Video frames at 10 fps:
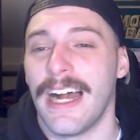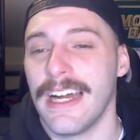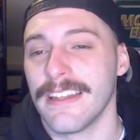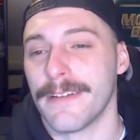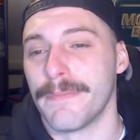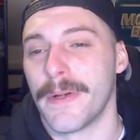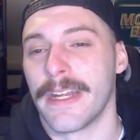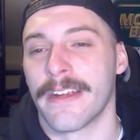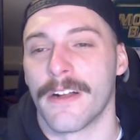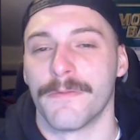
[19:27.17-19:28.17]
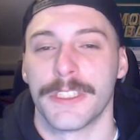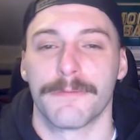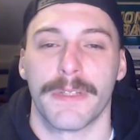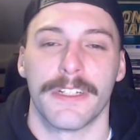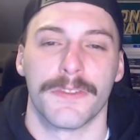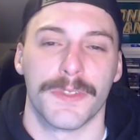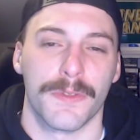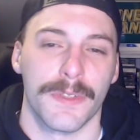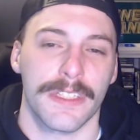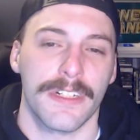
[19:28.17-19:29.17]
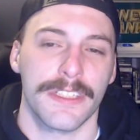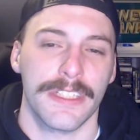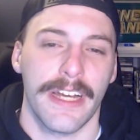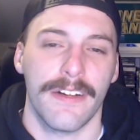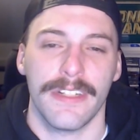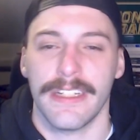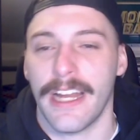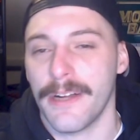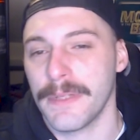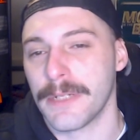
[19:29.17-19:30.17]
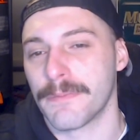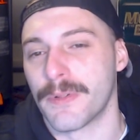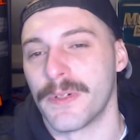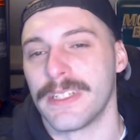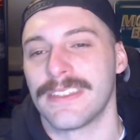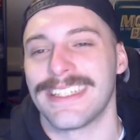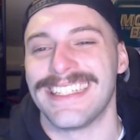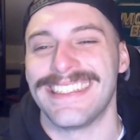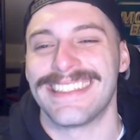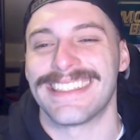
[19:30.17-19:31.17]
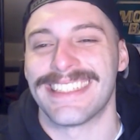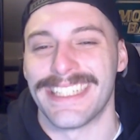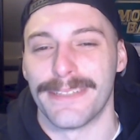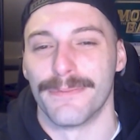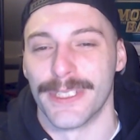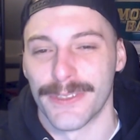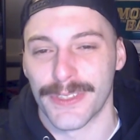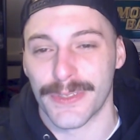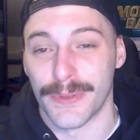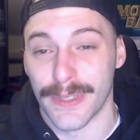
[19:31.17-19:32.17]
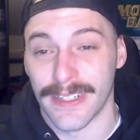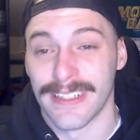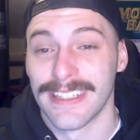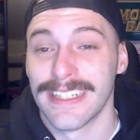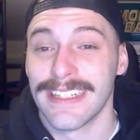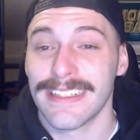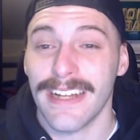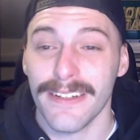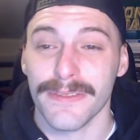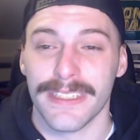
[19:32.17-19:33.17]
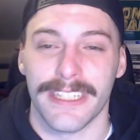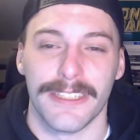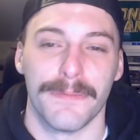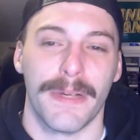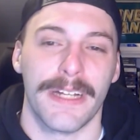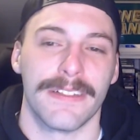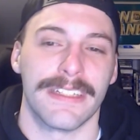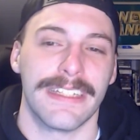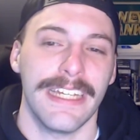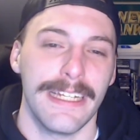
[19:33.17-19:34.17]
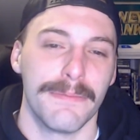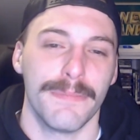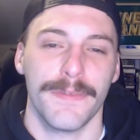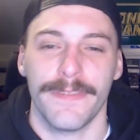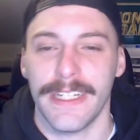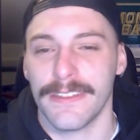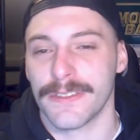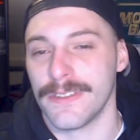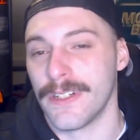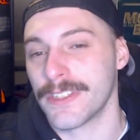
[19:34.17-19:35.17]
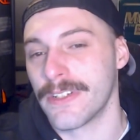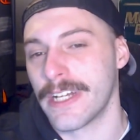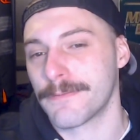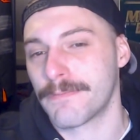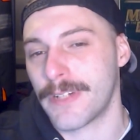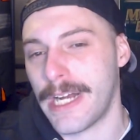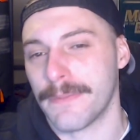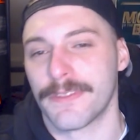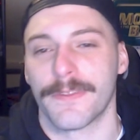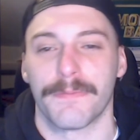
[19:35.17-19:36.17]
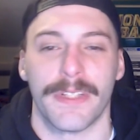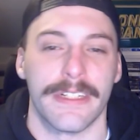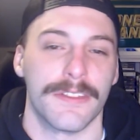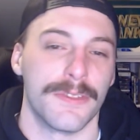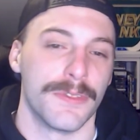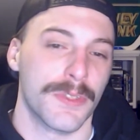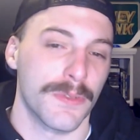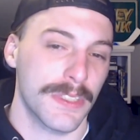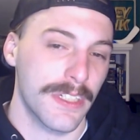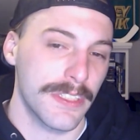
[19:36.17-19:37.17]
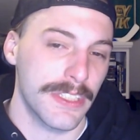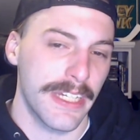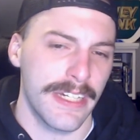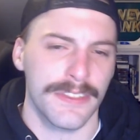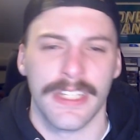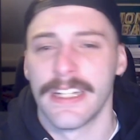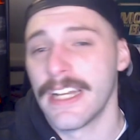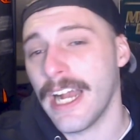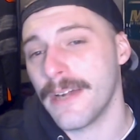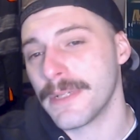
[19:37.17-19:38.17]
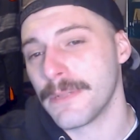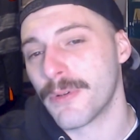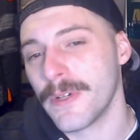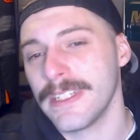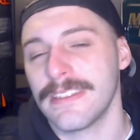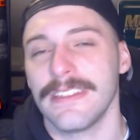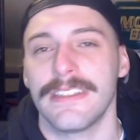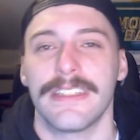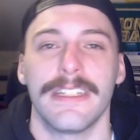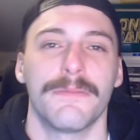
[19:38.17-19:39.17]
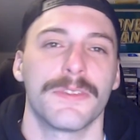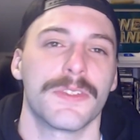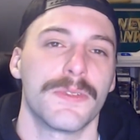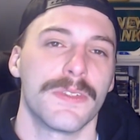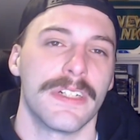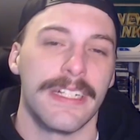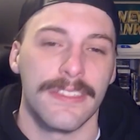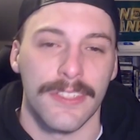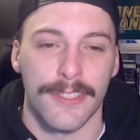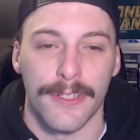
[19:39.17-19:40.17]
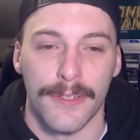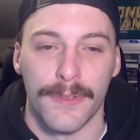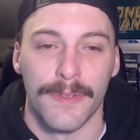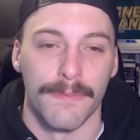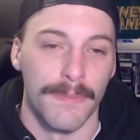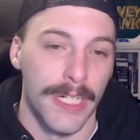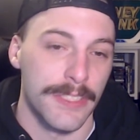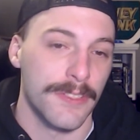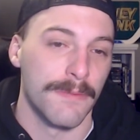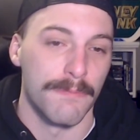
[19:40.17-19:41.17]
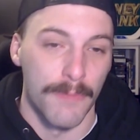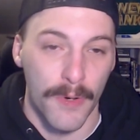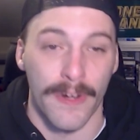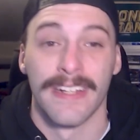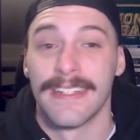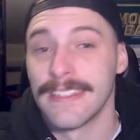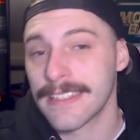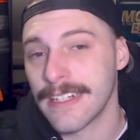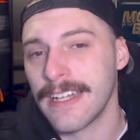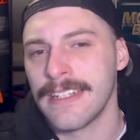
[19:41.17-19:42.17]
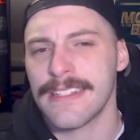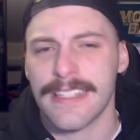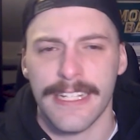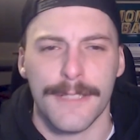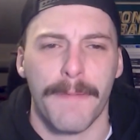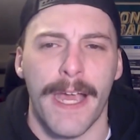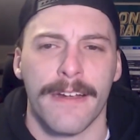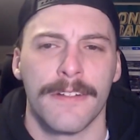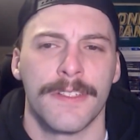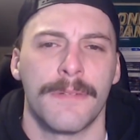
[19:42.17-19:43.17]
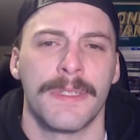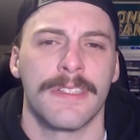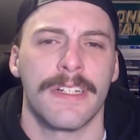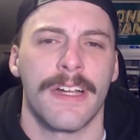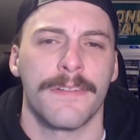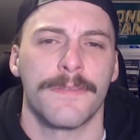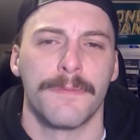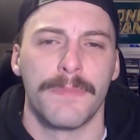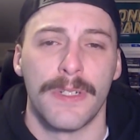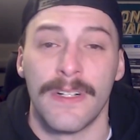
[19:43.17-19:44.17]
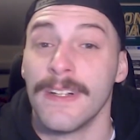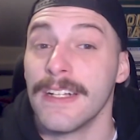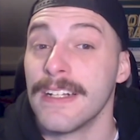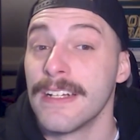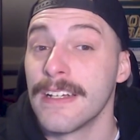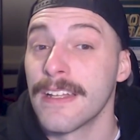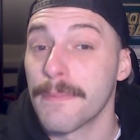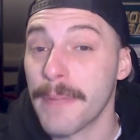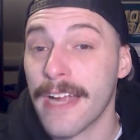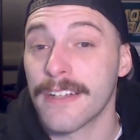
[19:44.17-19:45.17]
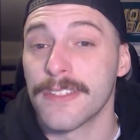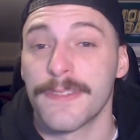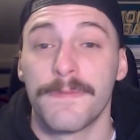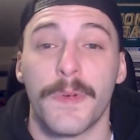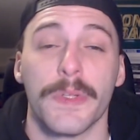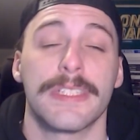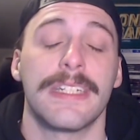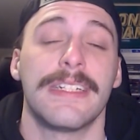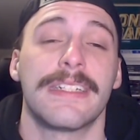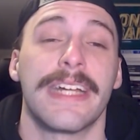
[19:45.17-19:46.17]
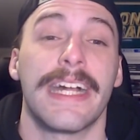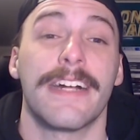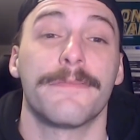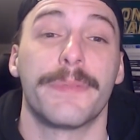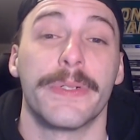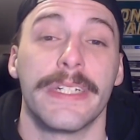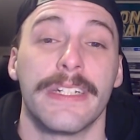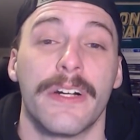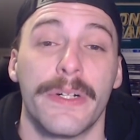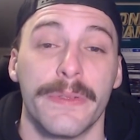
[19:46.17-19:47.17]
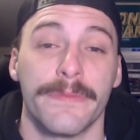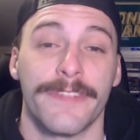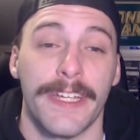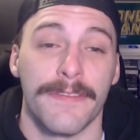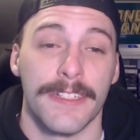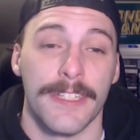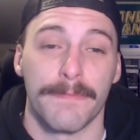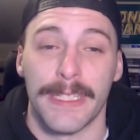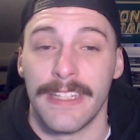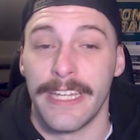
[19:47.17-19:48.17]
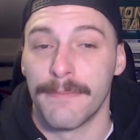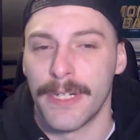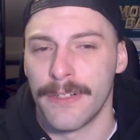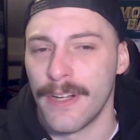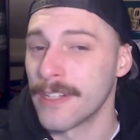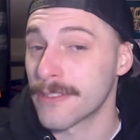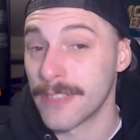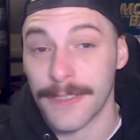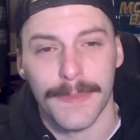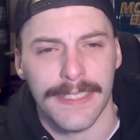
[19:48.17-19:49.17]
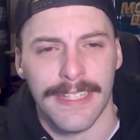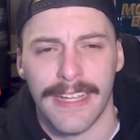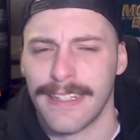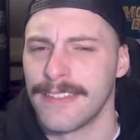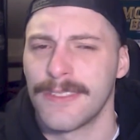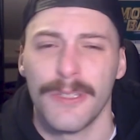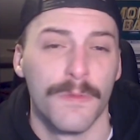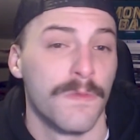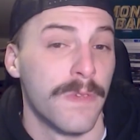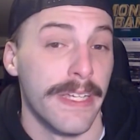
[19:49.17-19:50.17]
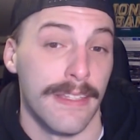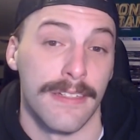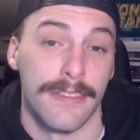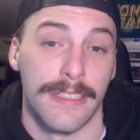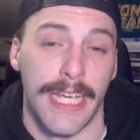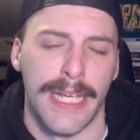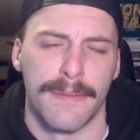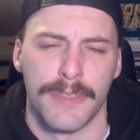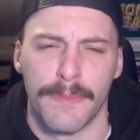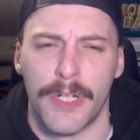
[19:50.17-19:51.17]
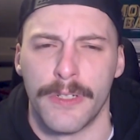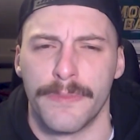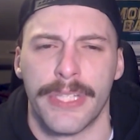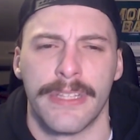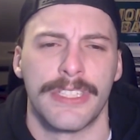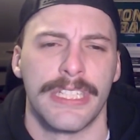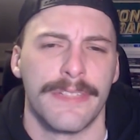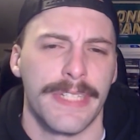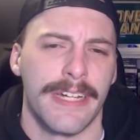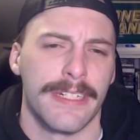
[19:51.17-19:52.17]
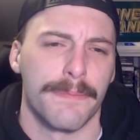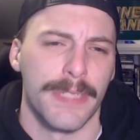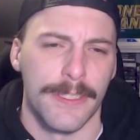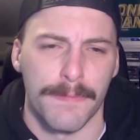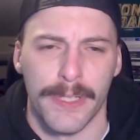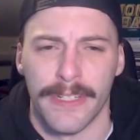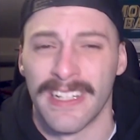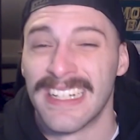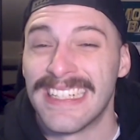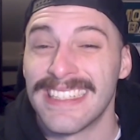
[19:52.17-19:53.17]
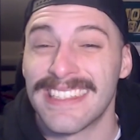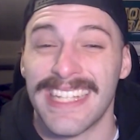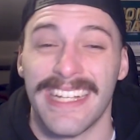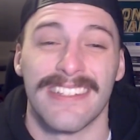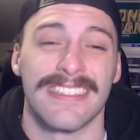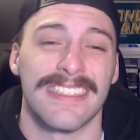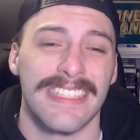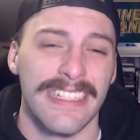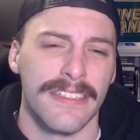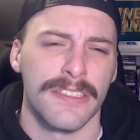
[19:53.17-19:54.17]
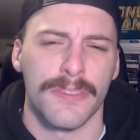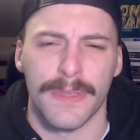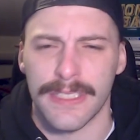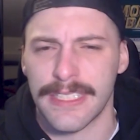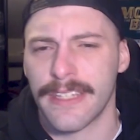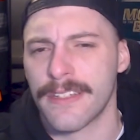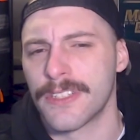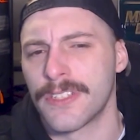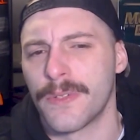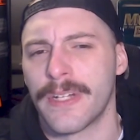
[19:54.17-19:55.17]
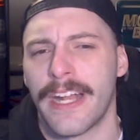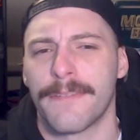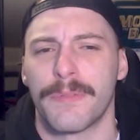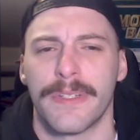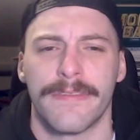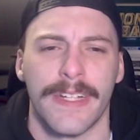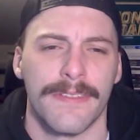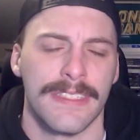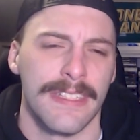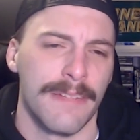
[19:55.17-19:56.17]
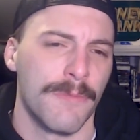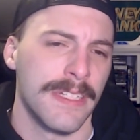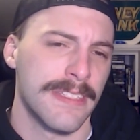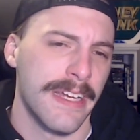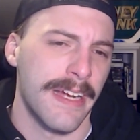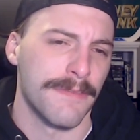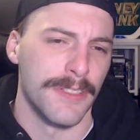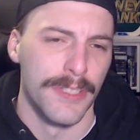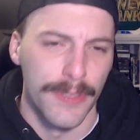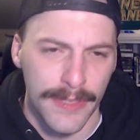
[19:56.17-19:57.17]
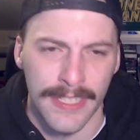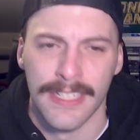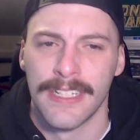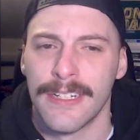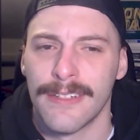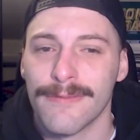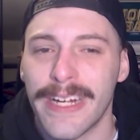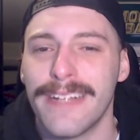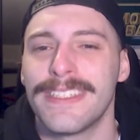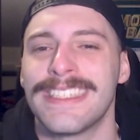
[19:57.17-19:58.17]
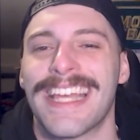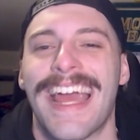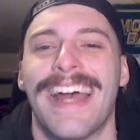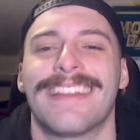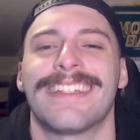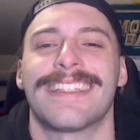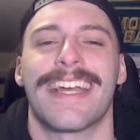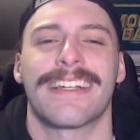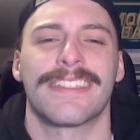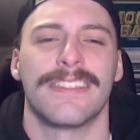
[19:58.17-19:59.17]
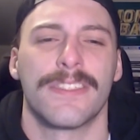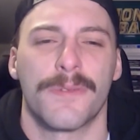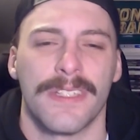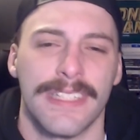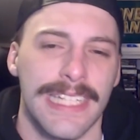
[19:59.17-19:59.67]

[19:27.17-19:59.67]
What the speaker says: I love betting on which players will score a touchdown and how many points each team will score. Not only can you bet on the game, but FanDuel also has props for players who score touchdowns, how many points each team will score, and so much more. Tonight, Saints-Packers on Monday Night Football. The Packers 14.5-point home favorites up at Lambeau on Christmas Day. Two really good games. Mahomes and the Chiefs heading to Pittsburgh to take on the Steelers, where the Steelers are 2.5-point favorites. And then Wednesday afternoon, Ravens at the Texans, where the